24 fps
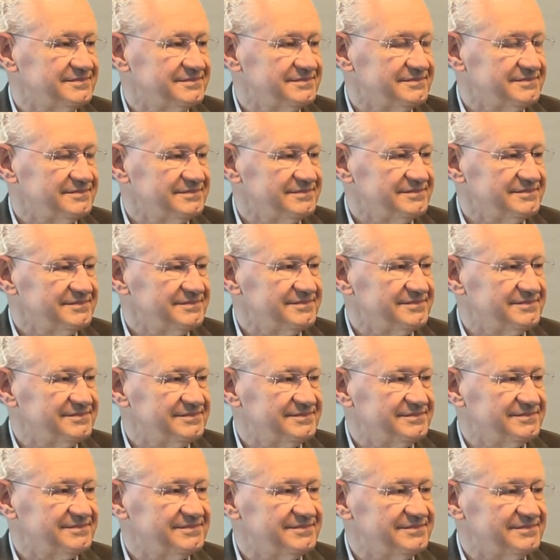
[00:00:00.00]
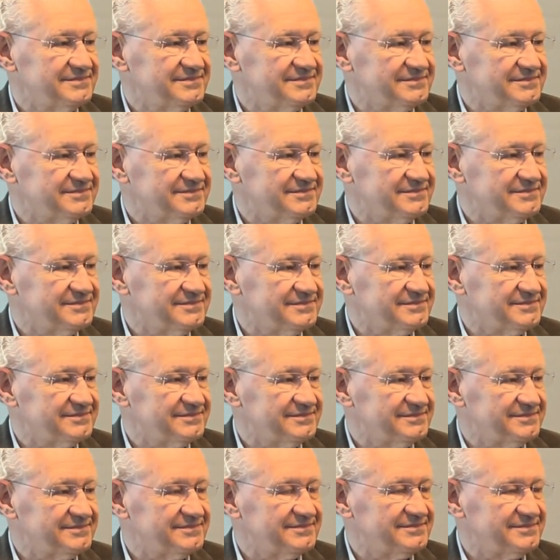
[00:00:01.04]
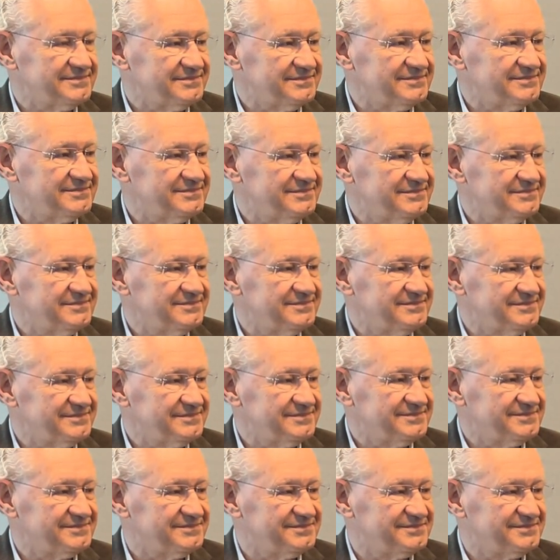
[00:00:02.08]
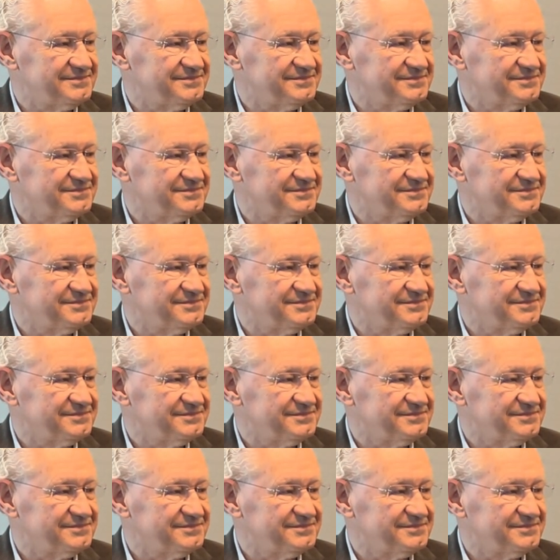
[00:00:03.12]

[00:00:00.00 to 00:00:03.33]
The person shown says nothing.